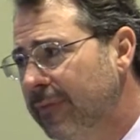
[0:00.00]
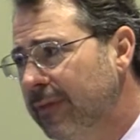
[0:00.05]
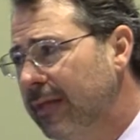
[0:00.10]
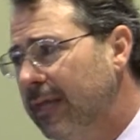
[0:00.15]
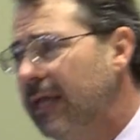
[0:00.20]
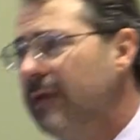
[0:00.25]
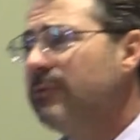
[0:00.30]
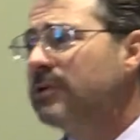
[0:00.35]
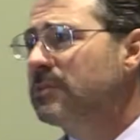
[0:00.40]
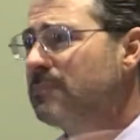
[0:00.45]

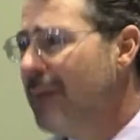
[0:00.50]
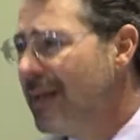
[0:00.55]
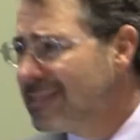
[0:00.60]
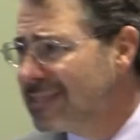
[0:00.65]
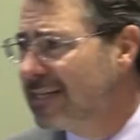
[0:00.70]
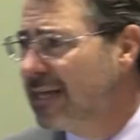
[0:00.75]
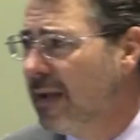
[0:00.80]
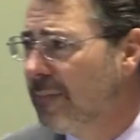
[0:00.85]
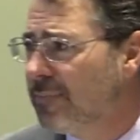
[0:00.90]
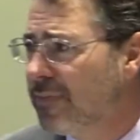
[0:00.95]
he was
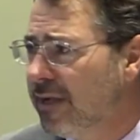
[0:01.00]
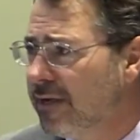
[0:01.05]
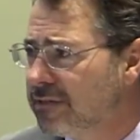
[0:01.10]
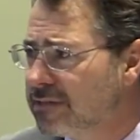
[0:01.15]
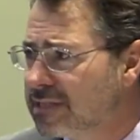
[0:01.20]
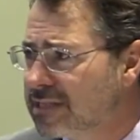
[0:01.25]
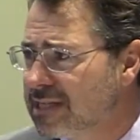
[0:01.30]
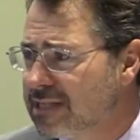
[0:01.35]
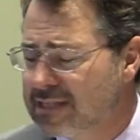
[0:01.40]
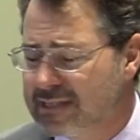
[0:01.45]
messing up their
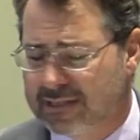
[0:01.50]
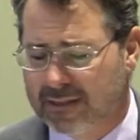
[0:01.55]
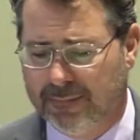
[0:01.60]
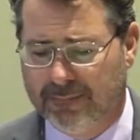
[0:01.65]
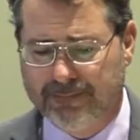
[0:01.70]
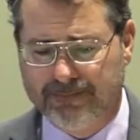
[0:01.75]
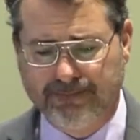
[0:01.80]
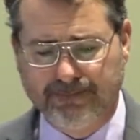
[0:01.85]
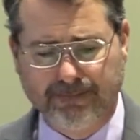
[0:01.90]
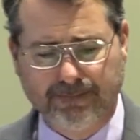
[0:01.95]
system.
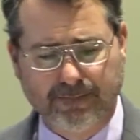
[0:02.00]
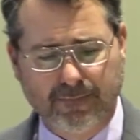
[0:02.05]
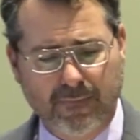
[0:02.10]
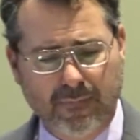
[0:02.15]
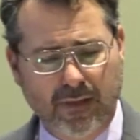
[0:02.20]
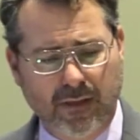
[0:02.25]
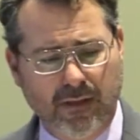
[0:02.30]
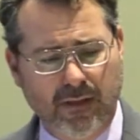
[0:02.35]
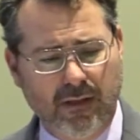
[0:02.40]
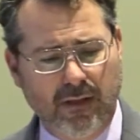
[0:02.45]

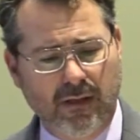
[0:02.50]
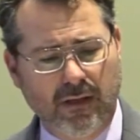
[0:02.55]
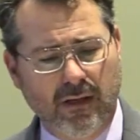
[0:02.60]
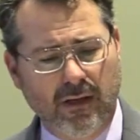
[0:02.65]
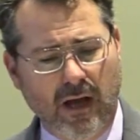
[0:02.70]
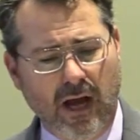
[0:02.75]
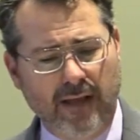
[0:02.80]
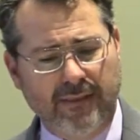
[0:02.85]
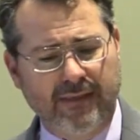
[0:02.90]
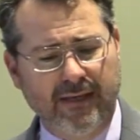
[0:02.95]

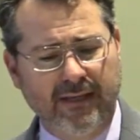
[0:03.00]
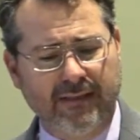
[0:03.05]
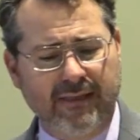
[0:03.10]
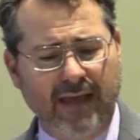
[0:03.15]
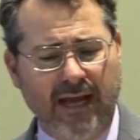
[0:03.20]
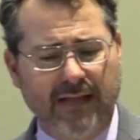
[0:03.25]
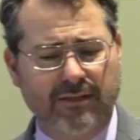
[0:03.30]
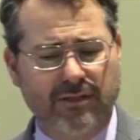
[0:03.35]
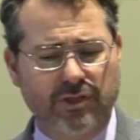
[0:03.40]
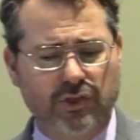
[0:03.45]
I think
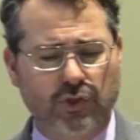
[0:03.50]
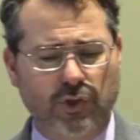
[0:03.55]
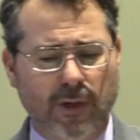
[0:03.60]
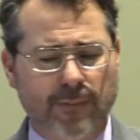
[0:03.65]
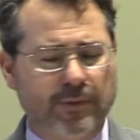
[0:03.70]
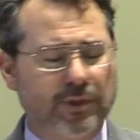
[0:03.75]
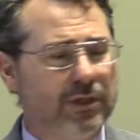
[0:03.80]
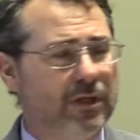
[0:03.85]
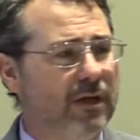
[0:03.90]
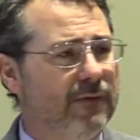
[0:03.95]
that
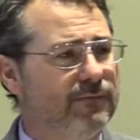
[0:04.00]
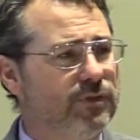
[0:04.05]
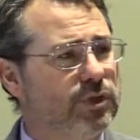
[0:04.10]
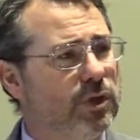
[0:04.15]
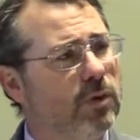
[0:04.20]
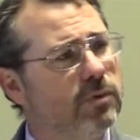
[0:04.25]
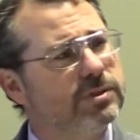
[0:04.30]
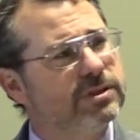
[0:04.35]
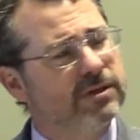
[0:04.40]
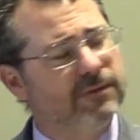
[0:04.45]
description of
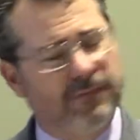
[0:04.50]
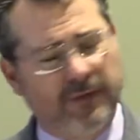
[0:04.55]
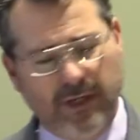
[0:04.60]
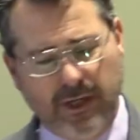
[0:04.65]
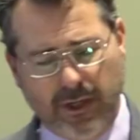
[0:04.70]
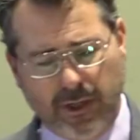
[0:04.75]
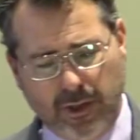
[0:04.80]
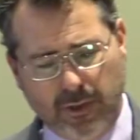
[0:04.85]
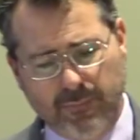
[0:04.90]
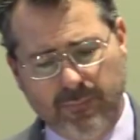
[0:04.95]
Joseph
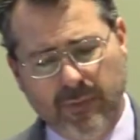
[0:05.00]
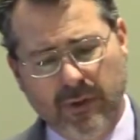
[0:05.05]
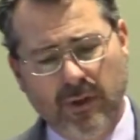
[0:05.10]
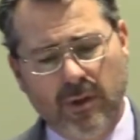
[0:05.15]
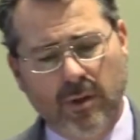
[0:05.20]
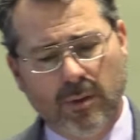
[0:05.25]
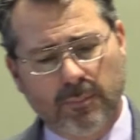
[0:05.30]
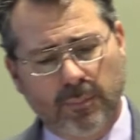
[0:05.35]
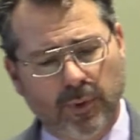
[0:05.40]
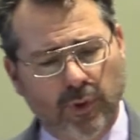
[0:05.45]
here
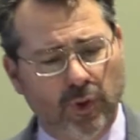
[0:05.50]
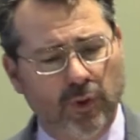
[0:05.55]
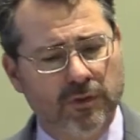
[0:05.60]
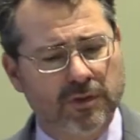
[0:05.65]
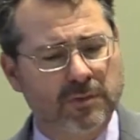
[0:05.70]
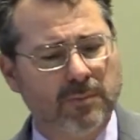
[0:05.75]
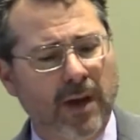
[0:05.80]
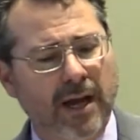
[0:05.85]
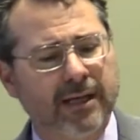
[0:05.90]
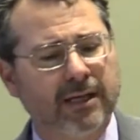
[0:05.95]

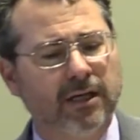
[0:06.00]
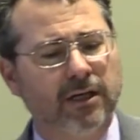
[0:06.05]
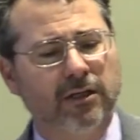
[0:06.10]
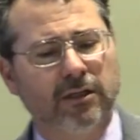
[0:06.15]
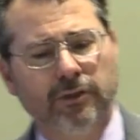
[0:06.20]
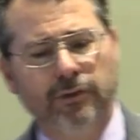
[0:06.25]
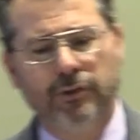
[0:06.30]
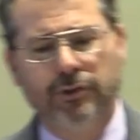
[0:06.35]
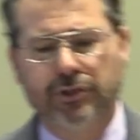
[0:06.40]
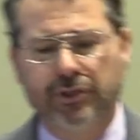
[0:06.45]
proves my
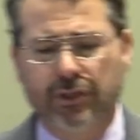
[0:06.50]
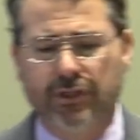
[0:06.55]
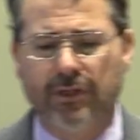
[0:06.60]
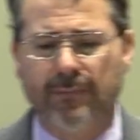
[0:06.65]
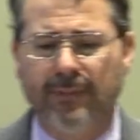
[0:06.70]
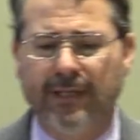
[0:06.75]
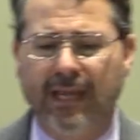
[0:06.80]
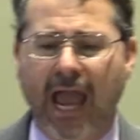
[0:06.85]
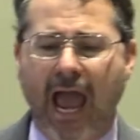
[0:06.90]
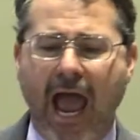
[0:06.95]
conclusion to
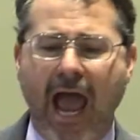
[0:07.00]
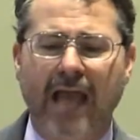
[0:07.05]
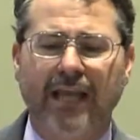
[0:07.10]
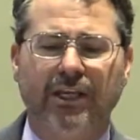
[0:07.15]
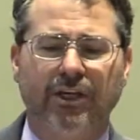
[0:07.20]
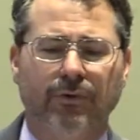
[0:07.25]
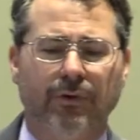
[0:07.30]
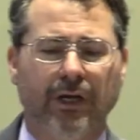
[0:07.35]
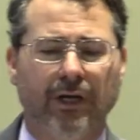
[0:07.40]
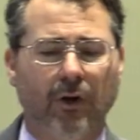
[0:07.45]
be
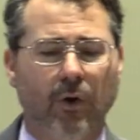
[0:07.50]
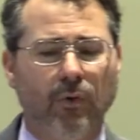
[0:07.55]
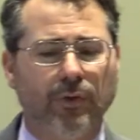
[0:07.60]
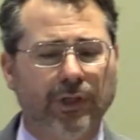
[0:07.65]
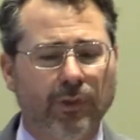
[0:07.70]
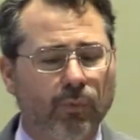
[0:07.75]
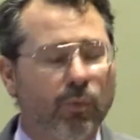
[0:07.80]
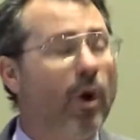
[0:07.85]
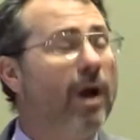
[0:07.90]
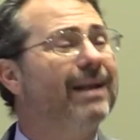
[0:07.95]
accurate.
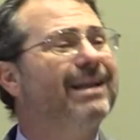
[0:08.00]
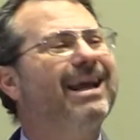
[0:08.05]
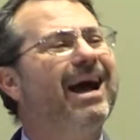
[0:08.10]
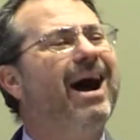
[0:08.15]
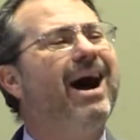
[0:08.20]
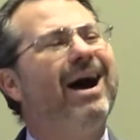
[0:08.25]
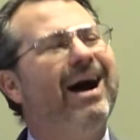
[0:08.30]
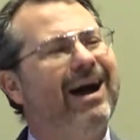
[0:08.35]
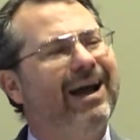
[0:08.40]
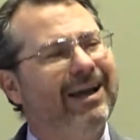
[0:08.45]
Only one
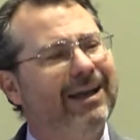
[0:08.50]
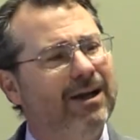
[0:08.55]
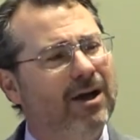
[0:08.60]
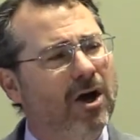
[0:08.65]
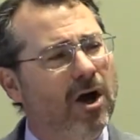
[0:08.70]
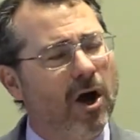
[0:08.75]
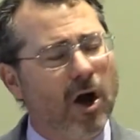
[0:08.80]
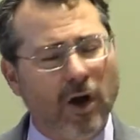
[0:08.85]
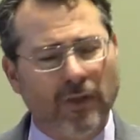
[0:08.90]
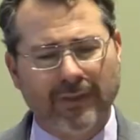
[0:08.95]
guy
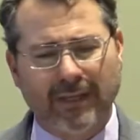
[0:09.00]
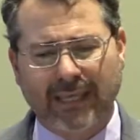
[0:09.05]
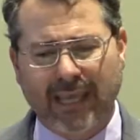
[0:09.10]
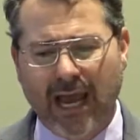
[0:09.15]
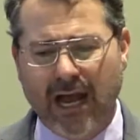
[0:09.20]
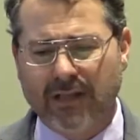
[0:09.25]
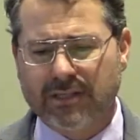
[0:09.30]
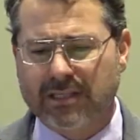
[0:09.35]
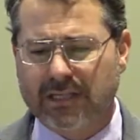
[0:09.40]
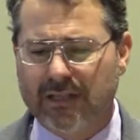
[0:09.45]
on the
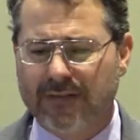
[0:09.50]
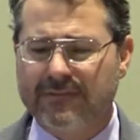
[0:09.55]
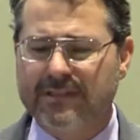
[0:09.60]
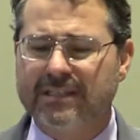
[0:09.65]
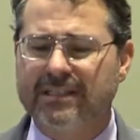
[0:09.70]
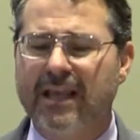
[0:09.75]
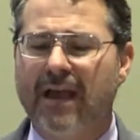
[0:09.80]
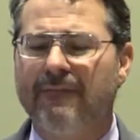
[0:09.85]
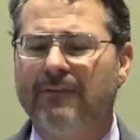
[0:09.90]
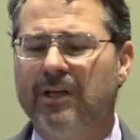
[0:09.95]
Council of
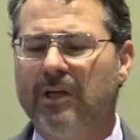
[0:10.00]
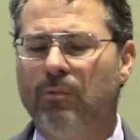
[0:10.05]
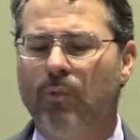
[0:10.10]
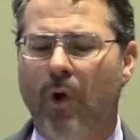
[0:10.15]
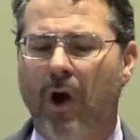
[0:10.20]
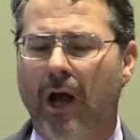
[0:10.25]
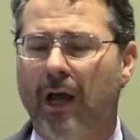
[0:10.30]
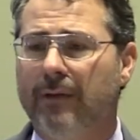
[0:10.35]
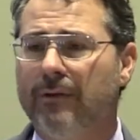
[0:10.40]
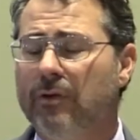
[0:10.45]

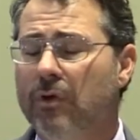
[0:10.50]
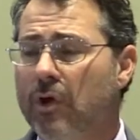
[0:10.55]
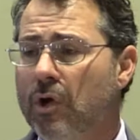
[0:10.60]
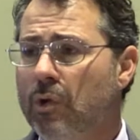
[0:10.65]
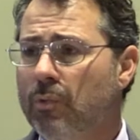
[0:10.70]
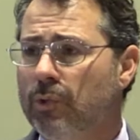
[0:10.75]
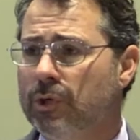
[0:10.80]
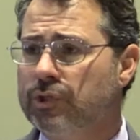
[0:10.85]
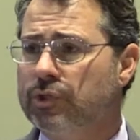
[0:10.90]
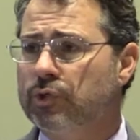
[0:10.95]
71
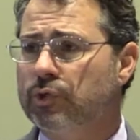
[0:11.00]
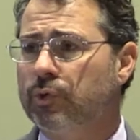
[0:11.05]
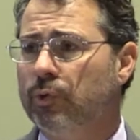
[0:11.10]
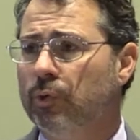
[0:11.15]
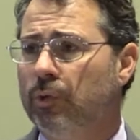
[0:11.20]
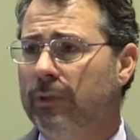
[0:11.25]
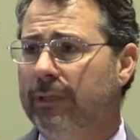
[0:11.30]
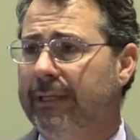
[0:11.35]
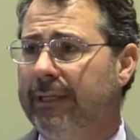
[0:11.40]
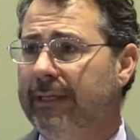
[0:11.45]
was
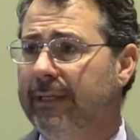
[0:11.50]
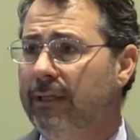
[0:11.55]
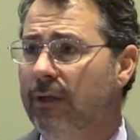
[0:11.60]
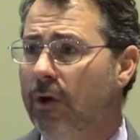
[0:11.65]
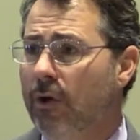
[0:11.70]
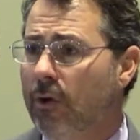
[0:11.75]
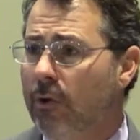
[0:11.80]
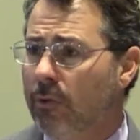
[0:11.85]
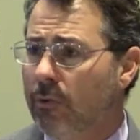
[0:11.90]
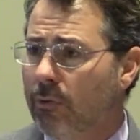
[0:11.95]
truly
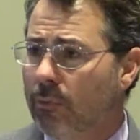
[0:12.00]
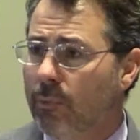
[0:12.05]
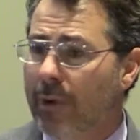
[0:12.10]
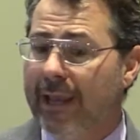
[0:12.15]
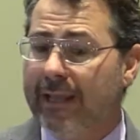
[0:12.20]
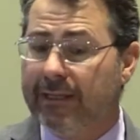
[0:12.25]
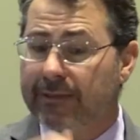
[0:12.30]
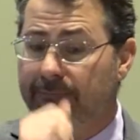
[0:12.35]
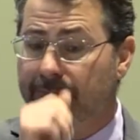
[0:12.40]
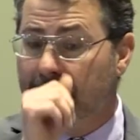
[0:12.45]

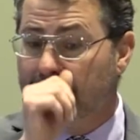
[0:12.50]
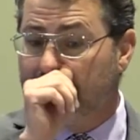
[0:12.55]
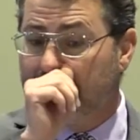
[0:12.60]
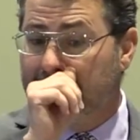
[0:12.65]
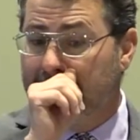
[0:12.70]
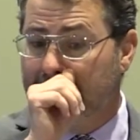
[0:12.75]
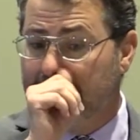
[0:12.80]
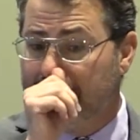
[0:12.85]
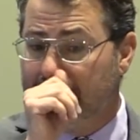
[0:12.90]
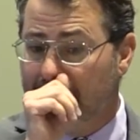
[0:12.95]
waiting for the
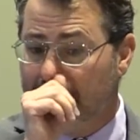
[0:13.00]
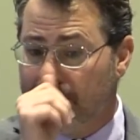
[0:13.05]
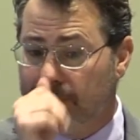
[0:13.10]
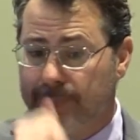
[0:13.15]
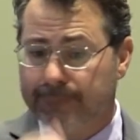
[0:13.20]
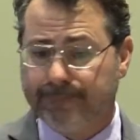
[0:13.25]
kingdom.